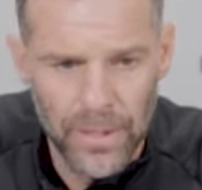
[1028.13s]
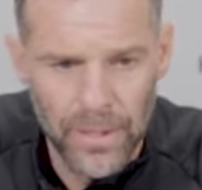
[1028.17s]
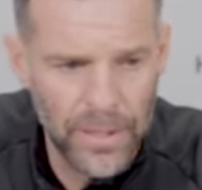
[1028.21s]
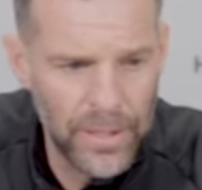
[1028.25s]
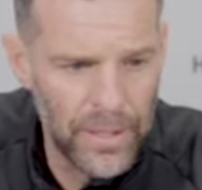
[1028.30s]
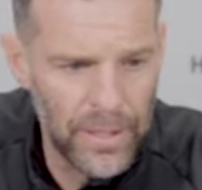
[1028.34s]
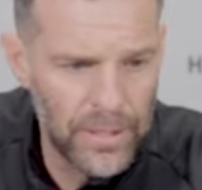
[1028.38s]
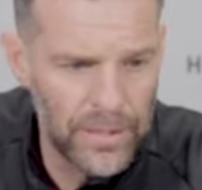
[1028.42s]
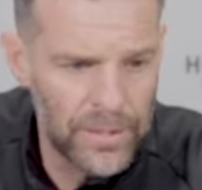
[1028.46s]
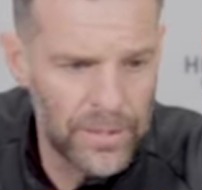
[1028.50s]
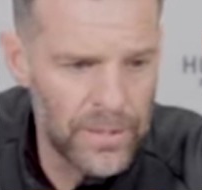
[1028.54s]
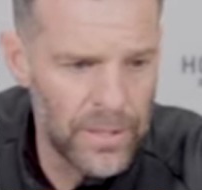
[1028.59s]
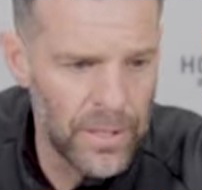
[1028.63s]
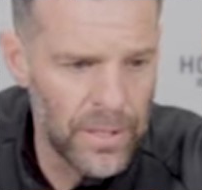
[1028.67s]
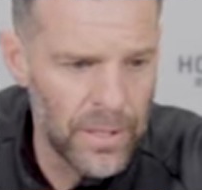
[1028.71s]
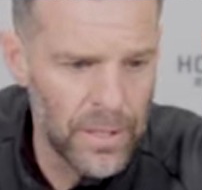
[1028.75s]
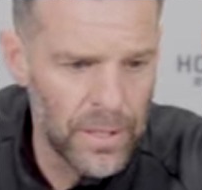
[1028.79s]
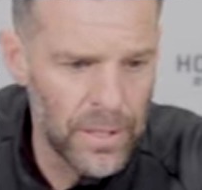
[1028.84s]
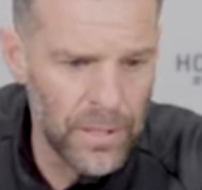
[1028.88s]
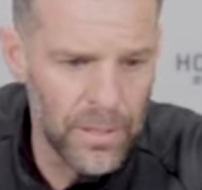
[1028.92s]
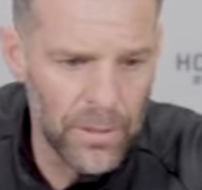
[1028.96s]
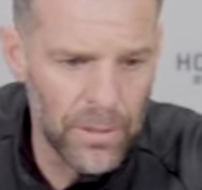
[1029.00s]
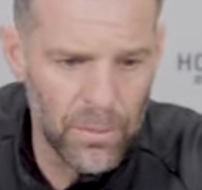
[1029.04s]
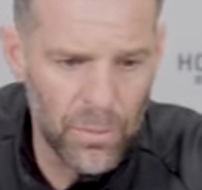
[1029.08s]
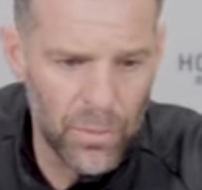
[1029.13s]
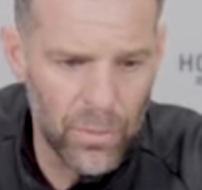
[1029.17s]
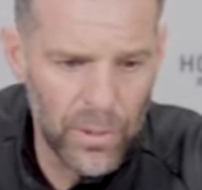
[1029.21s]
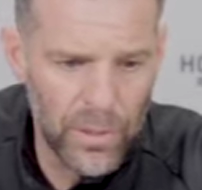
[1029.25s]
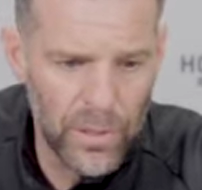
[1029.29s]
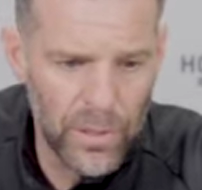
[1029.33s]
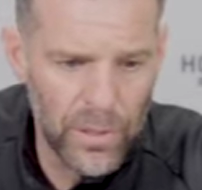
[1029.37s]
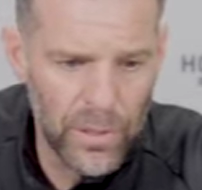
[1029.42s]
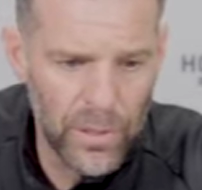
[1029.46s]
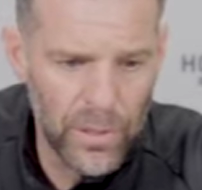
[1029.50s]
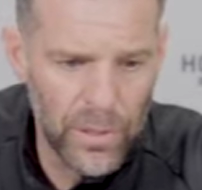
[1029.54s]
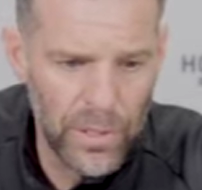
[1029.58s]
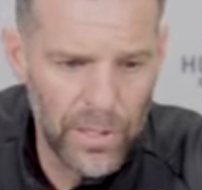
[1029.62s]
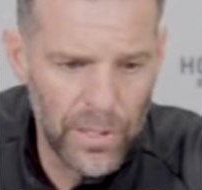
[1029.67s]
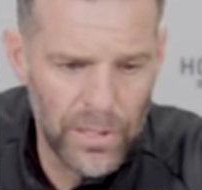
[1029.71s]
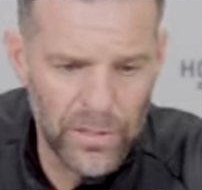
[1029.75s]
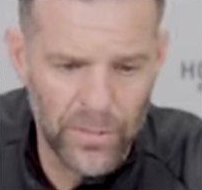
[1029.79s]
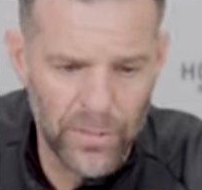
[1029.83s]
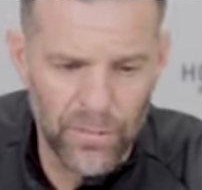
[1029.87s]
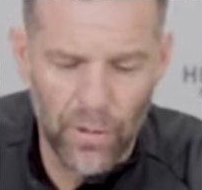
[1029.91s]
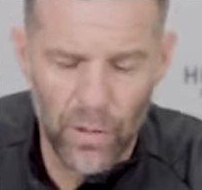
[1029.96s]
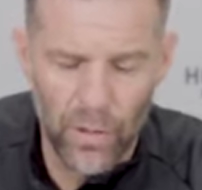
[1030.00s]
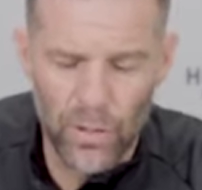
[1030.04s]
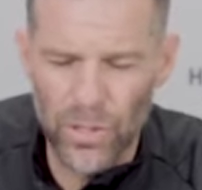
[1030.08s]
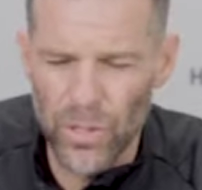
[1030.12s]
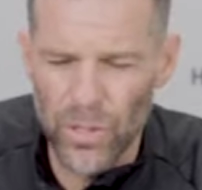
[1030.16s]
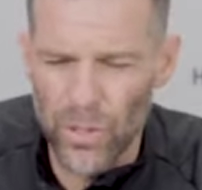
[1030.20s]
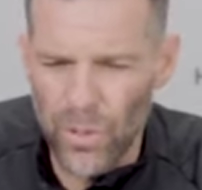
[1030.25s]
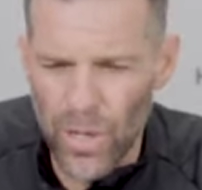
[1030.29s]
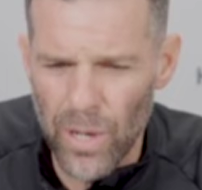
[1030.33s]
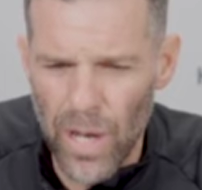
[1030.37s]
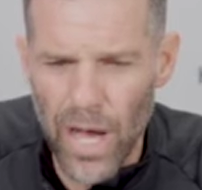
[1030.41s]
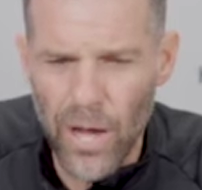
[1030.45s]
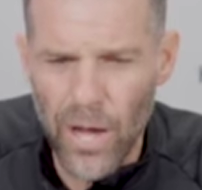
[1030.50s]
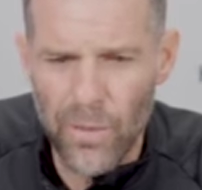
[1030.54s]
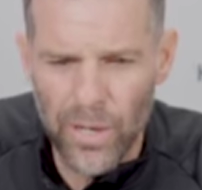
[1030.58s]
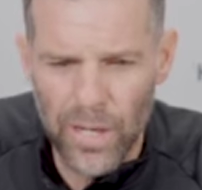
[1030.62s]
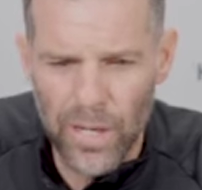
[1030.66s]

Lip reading: He's a versatile guy.